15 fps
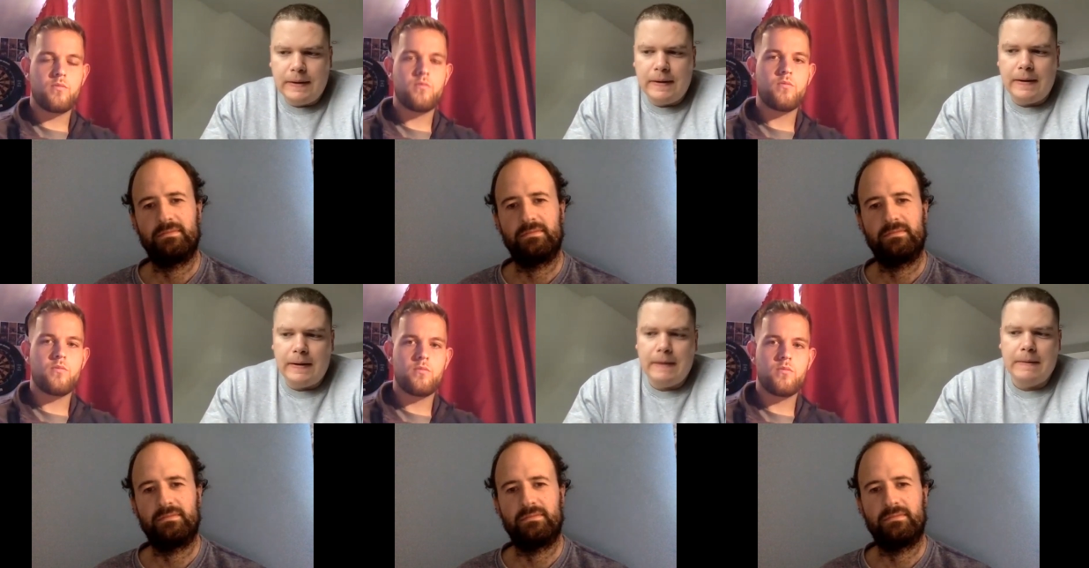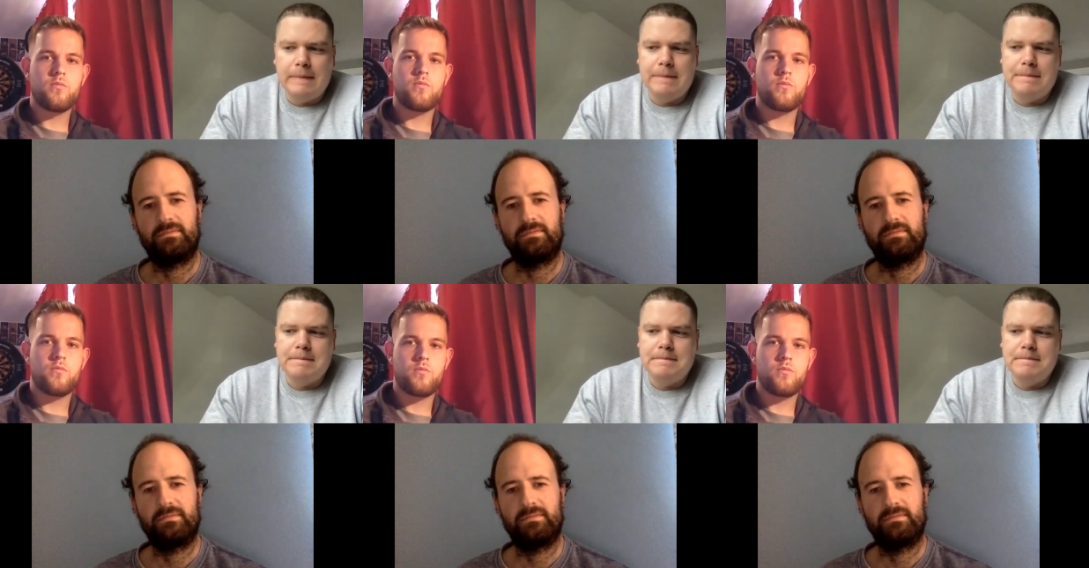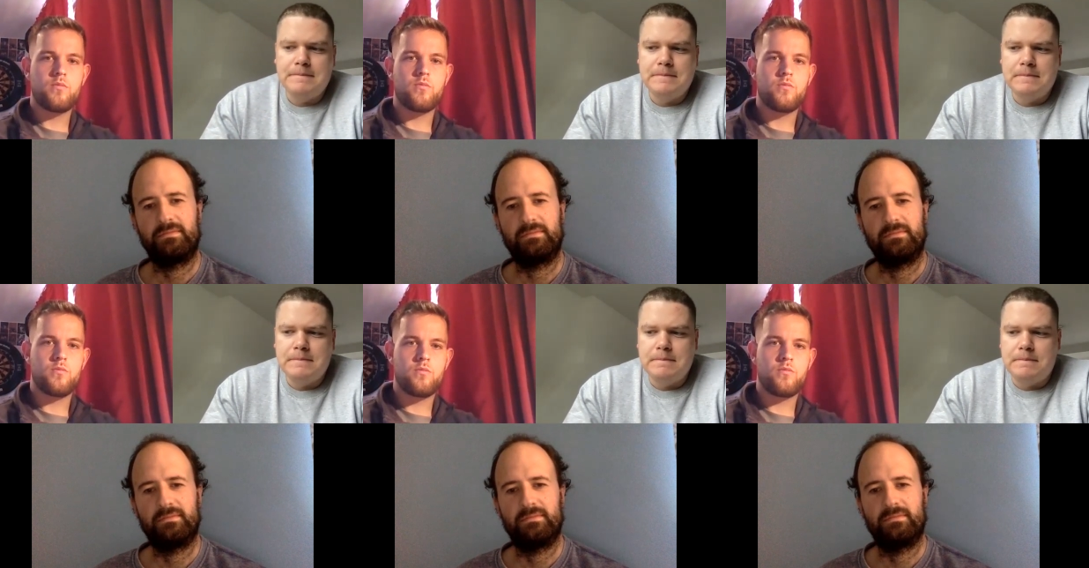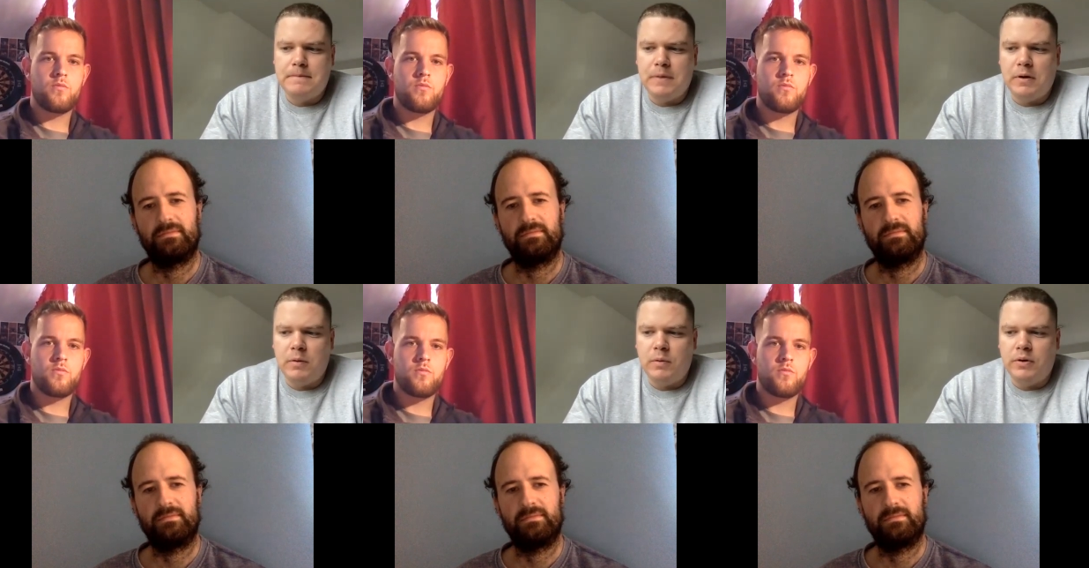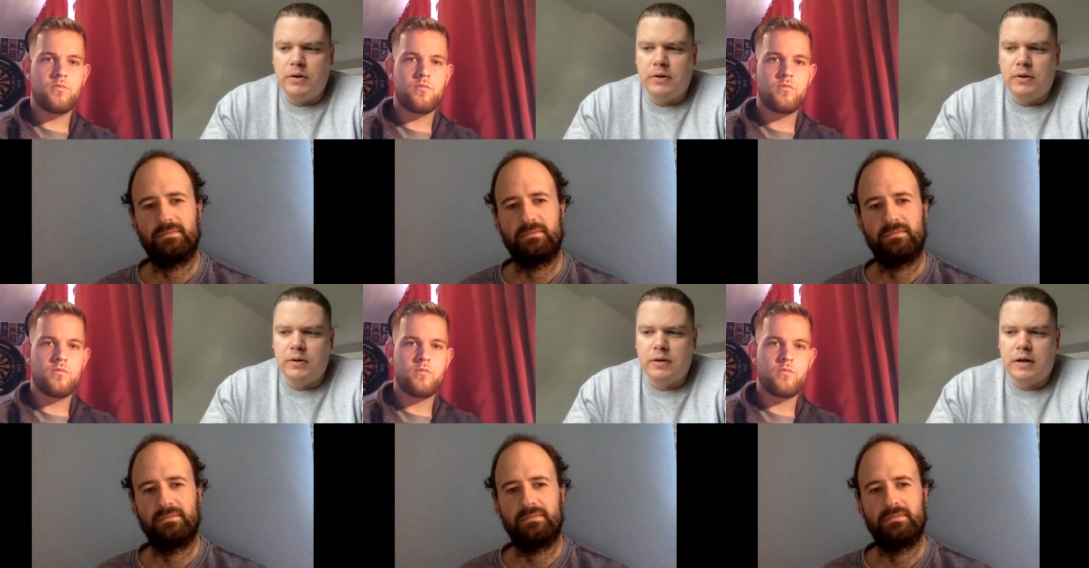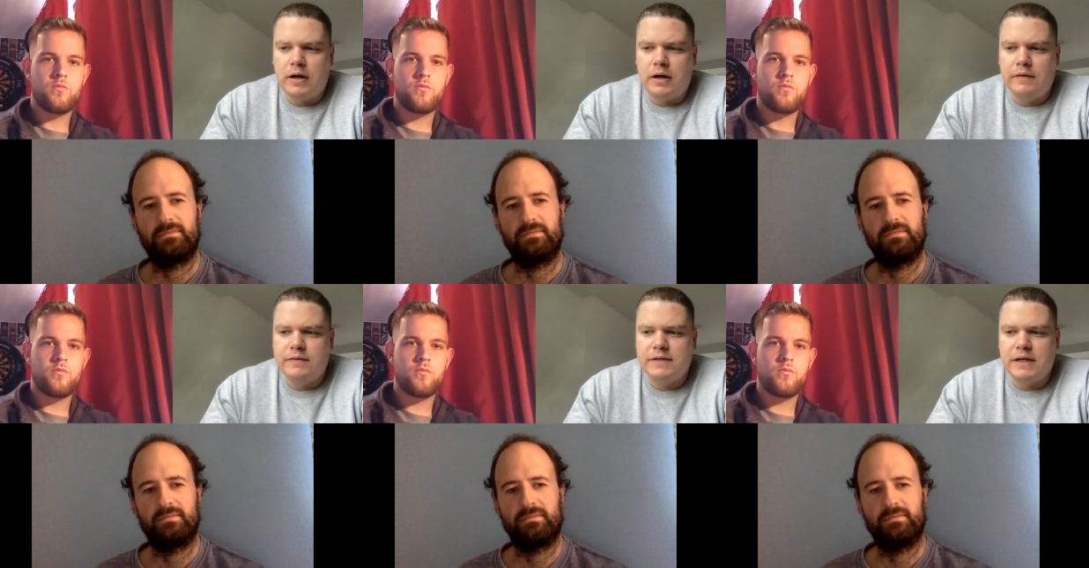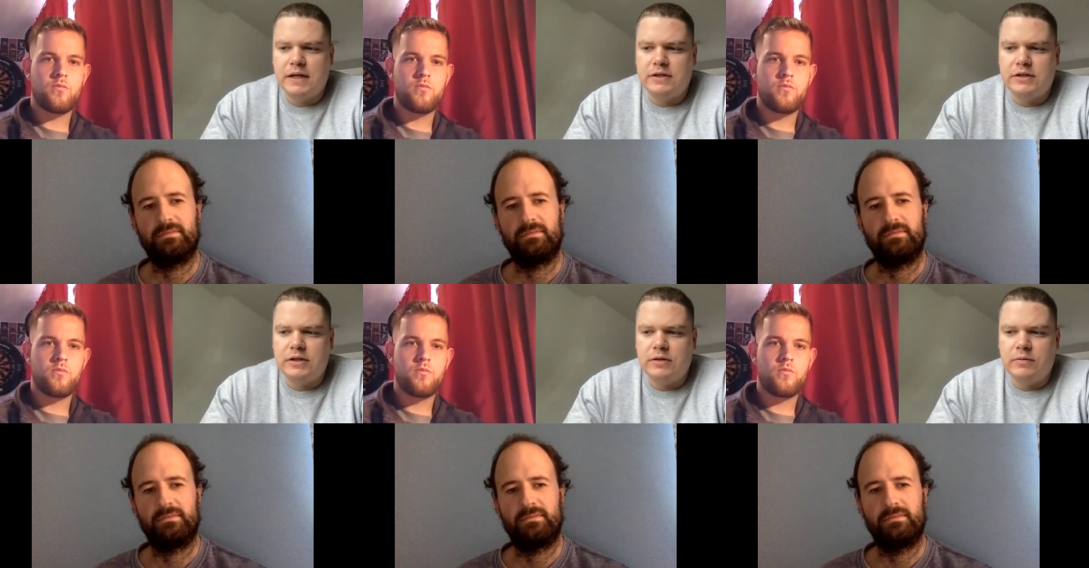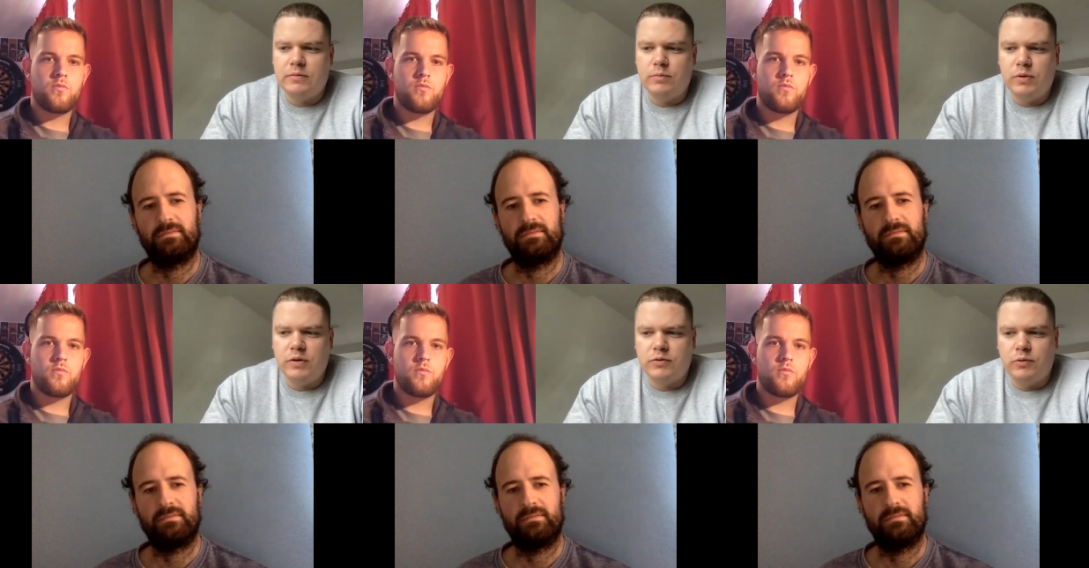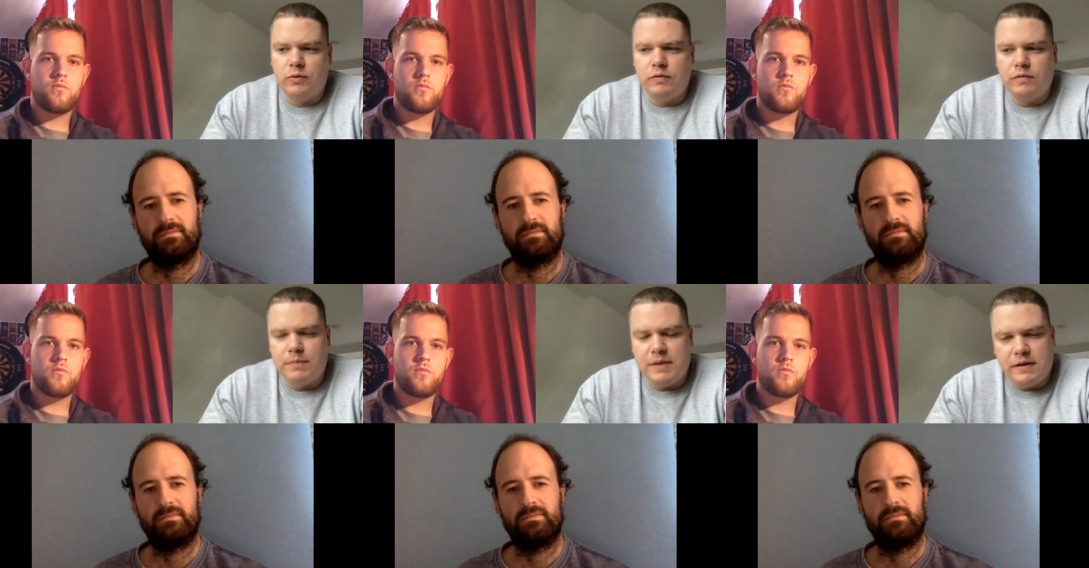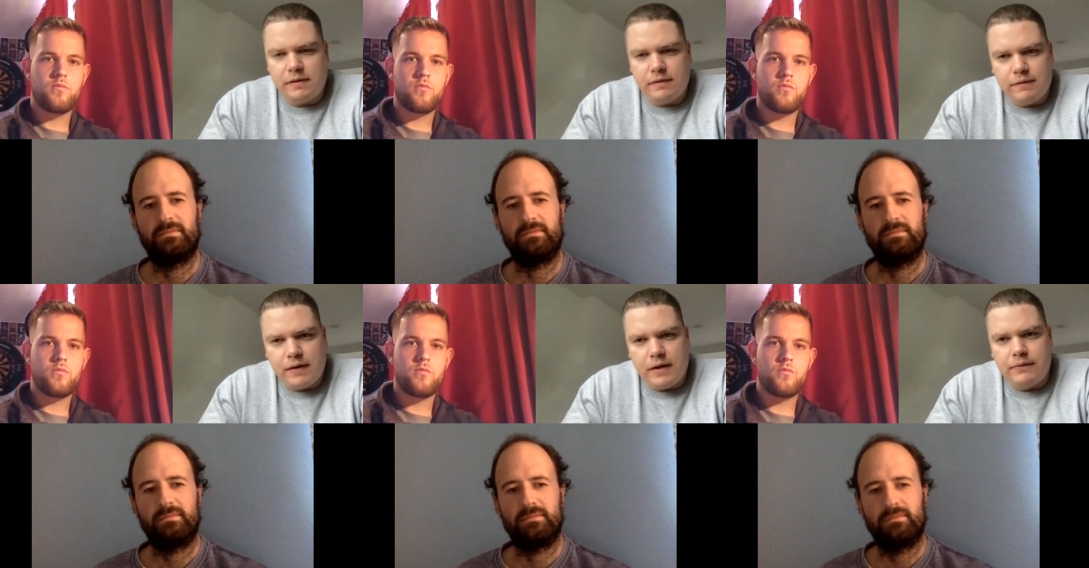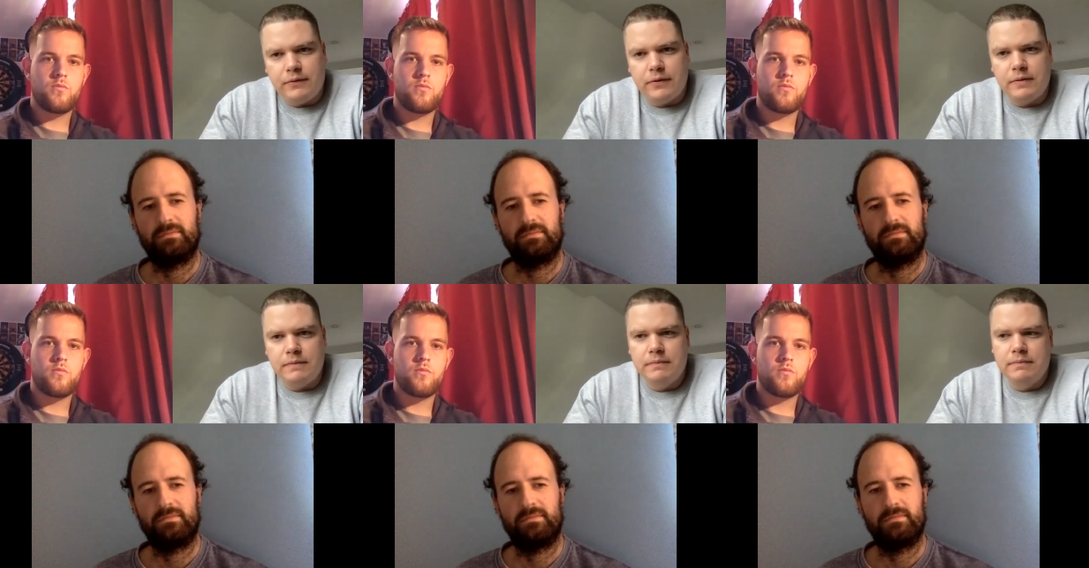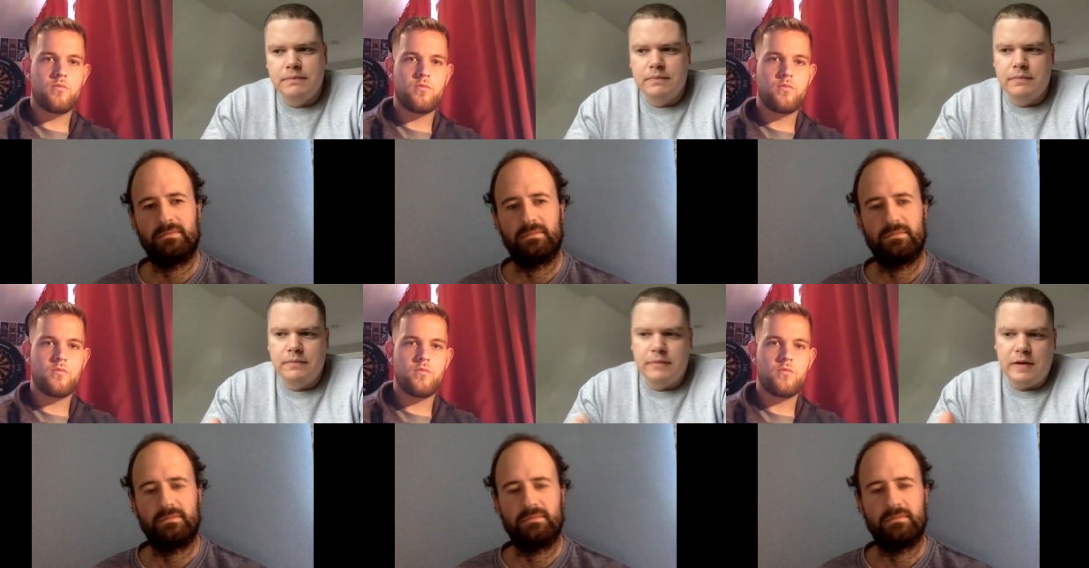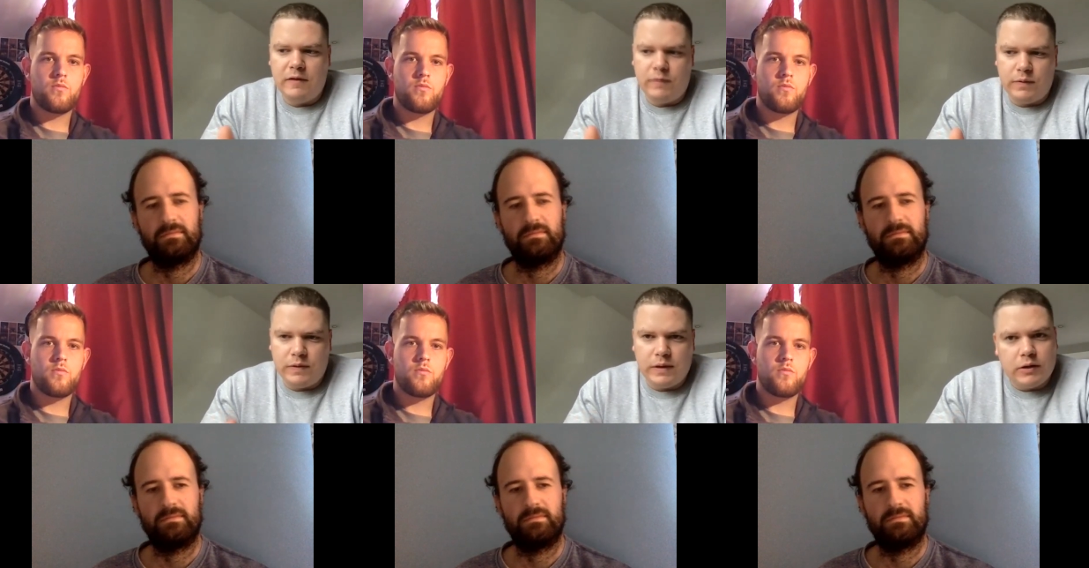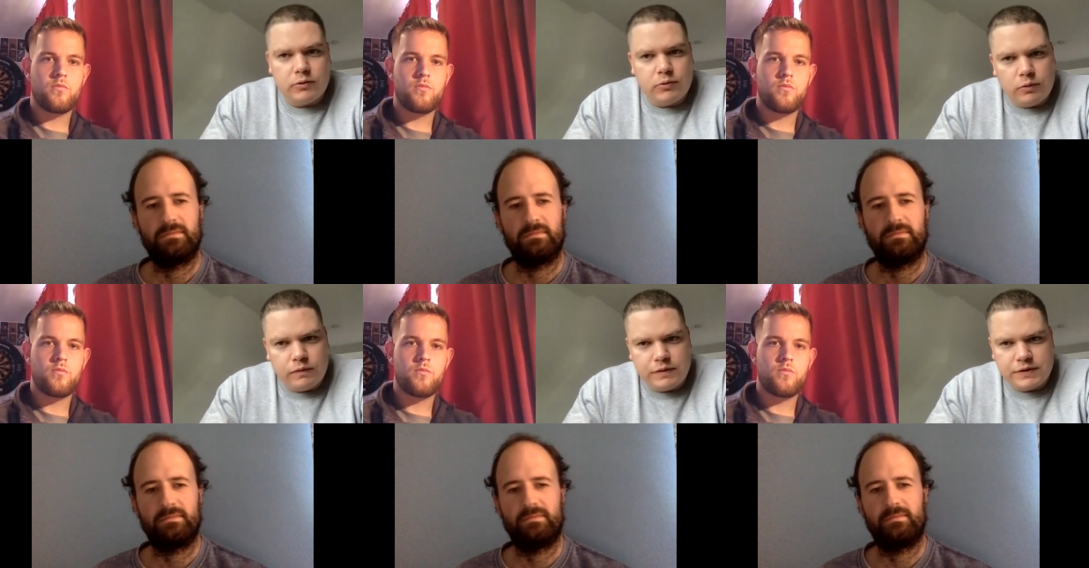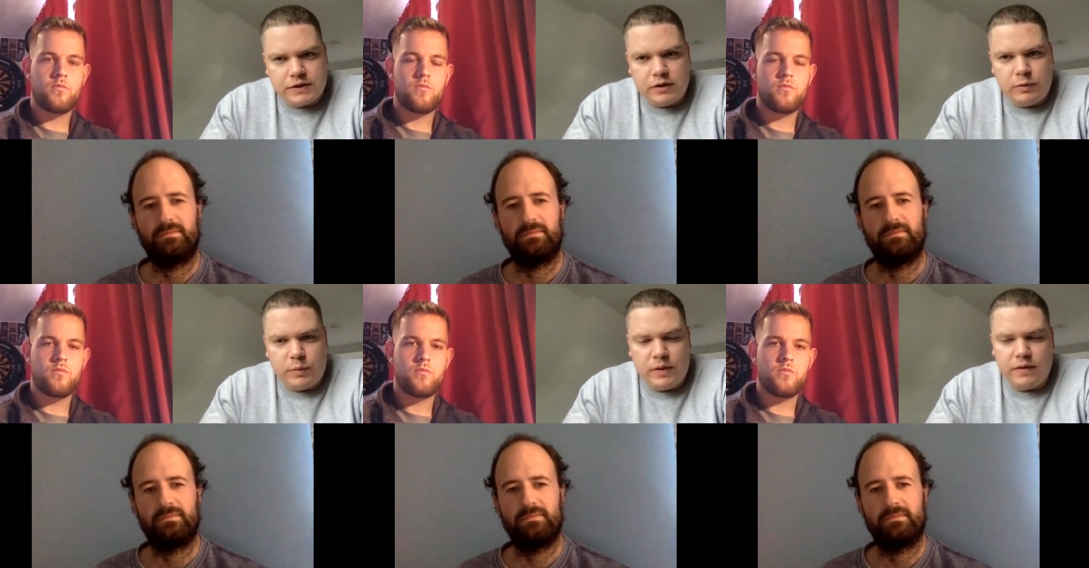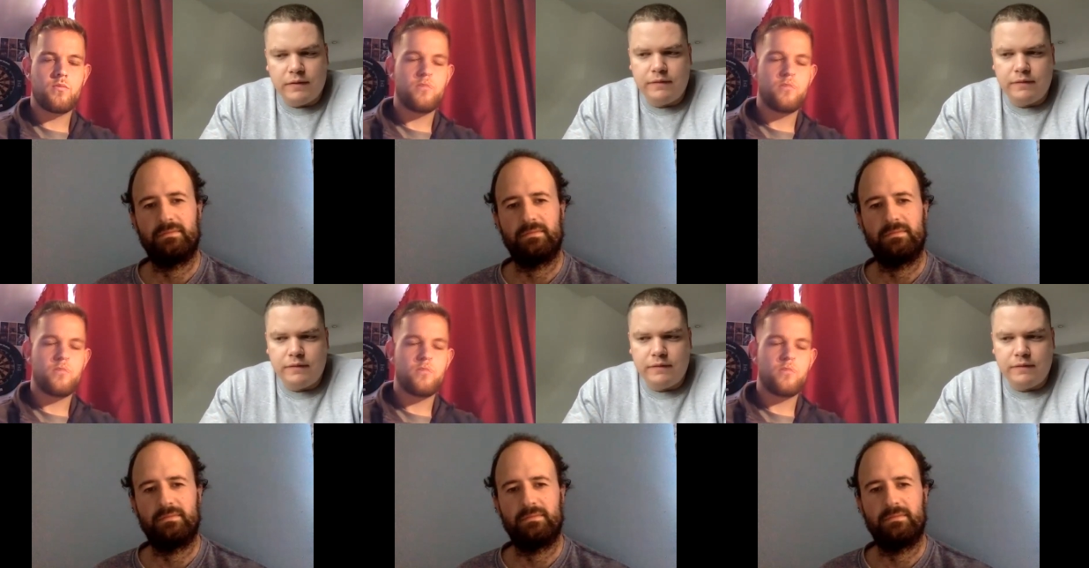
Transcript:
Speaker 1: Um, but I want to kind of say to you, with Crawford being the favorite, if we think Crawford's going to win